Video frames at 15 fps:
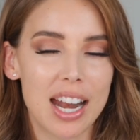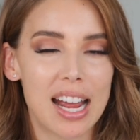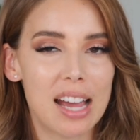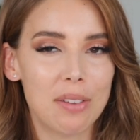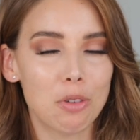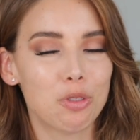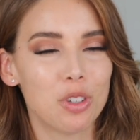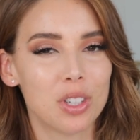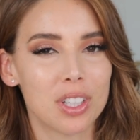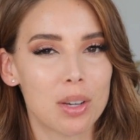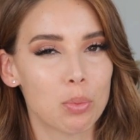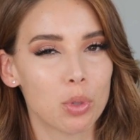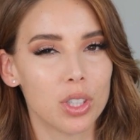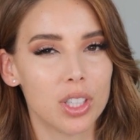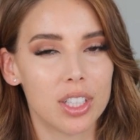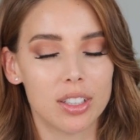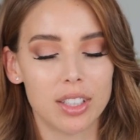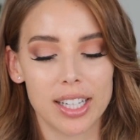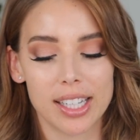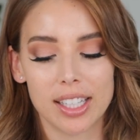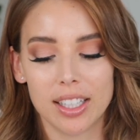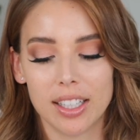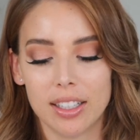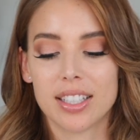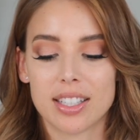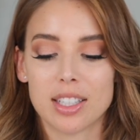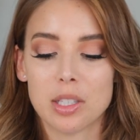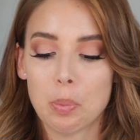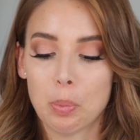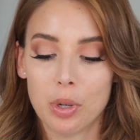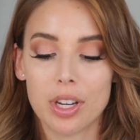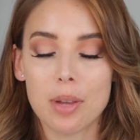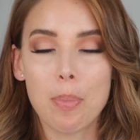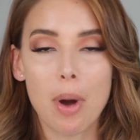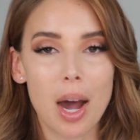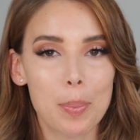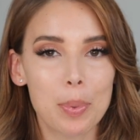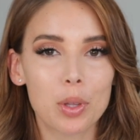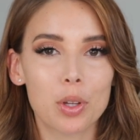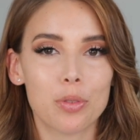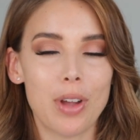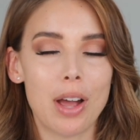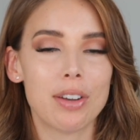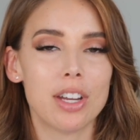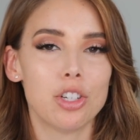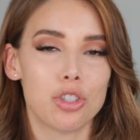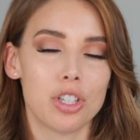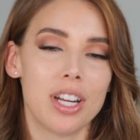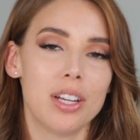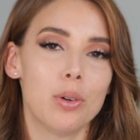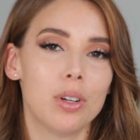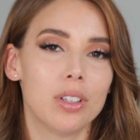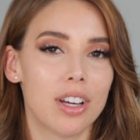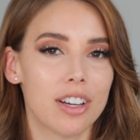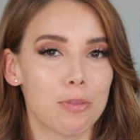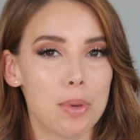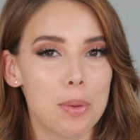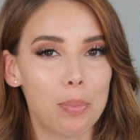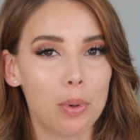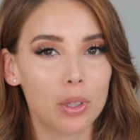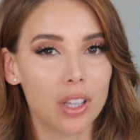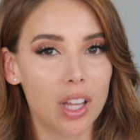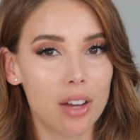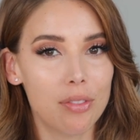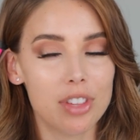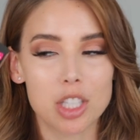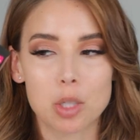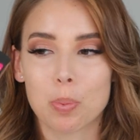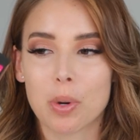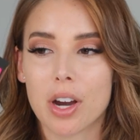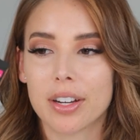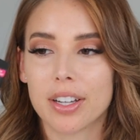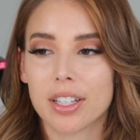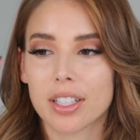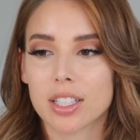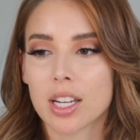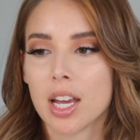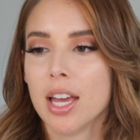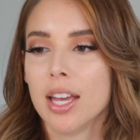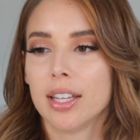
I have a feeling I'm really gonna like it. This is a pretty popular foundation. I know a lot of people love this product.